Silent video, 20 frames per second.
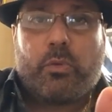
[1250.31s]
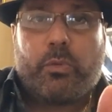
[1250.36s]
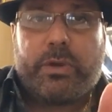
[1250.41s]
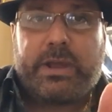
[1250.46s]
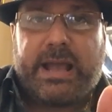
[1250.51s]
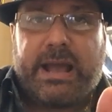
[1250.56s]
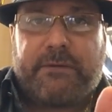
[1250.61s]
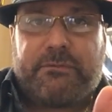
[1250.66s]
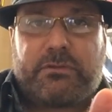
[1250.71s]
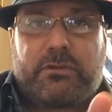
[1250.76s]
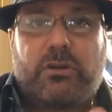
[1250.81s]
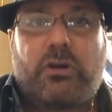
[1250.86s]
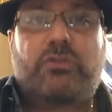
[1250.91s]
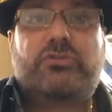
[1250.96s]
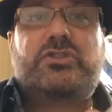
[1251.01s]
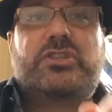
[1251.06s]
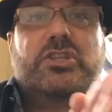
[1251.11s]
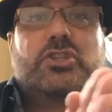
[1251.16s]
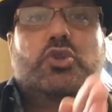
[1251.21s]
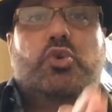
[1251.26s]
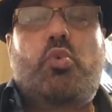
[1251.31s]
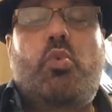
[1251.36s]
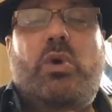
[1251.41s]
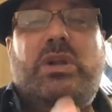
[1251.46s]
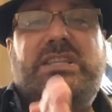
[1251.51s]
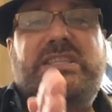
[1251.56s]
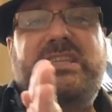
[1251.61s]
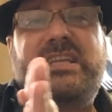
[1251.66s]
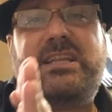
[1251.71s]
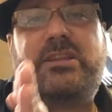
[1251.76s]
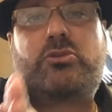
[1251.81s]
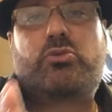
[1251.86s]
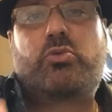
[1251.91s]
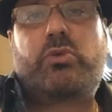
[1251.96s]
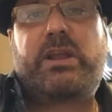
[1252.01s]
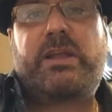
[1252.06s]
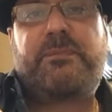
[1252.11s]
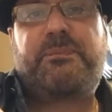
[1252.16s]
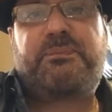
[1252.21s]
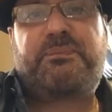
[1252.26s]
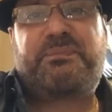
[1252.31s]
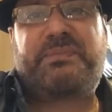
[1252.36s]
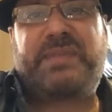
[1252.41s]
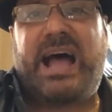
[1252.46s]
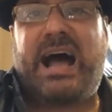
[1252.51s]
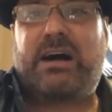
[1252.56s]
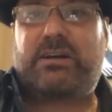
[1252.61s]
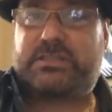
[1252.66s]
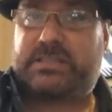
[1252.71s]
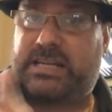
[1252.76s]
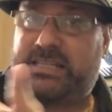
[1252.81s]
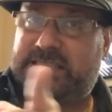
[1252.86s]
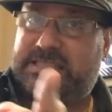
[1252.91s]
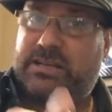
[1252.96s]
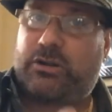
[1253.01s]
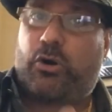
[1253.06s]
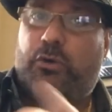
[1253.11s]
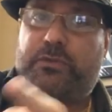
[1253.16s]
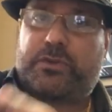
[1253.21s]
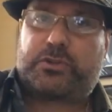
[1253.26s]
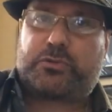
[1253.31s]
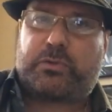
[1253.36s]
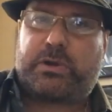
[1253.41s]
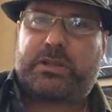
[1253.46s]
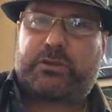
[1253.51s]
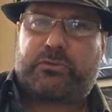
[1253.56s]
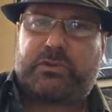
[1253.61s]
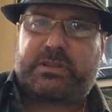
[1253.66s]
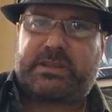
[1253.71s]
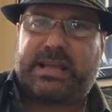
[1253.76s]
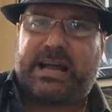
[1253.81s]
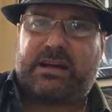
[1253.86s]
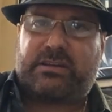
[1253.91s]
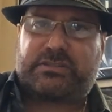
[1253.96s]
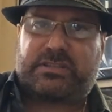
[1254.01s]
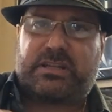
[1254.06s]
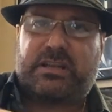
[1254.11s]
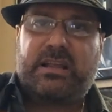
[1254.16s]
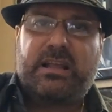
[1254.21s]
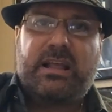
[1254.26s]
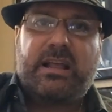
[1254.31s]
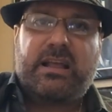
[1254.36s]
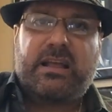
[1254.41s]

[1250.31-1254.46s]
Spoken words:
We have close to 23,000. I said over 23,000